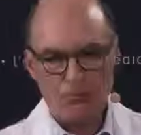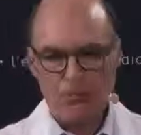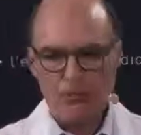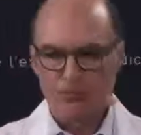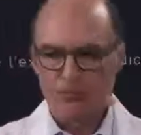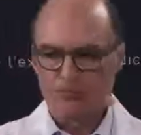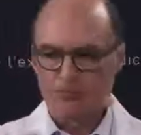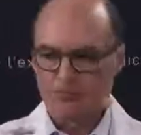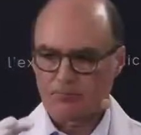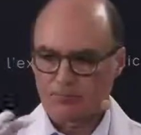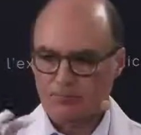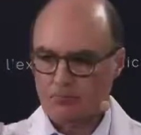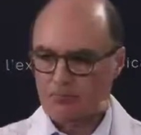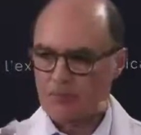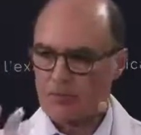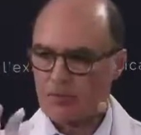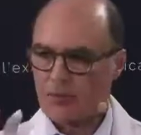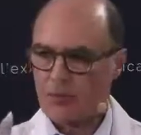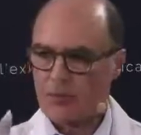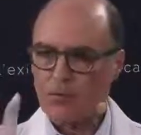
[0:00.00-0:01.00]
when
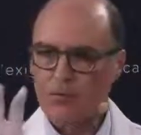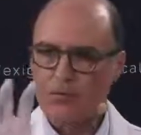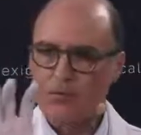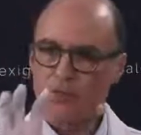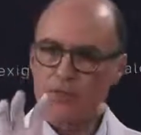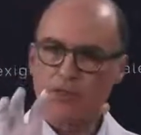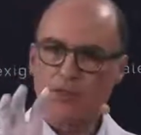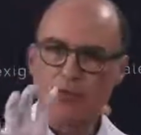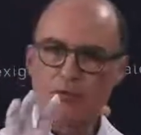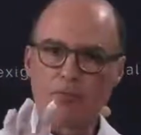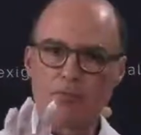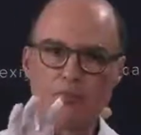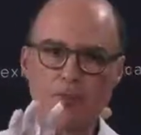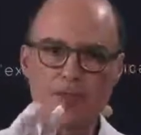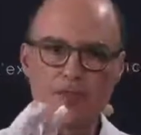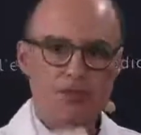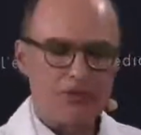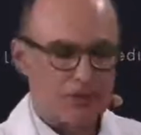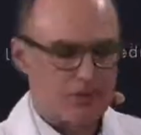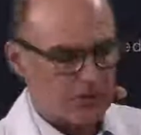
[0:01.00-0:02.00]
you see your
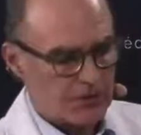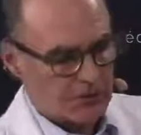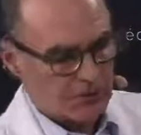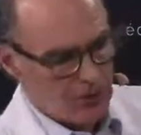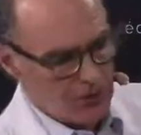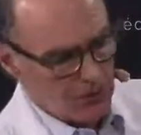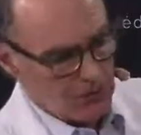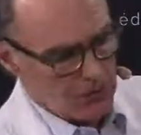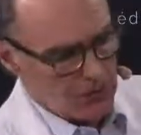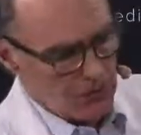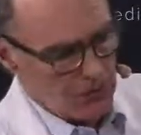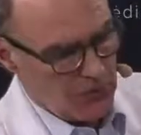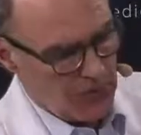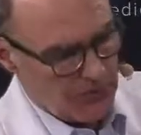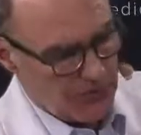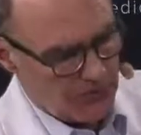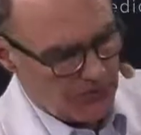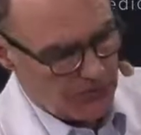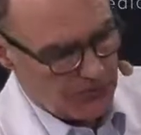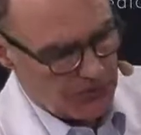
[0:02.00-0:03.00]
patients, you
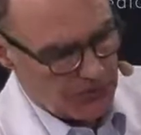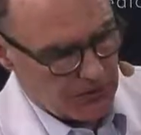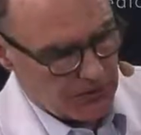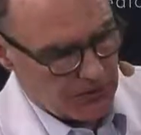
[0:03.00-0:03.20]
have,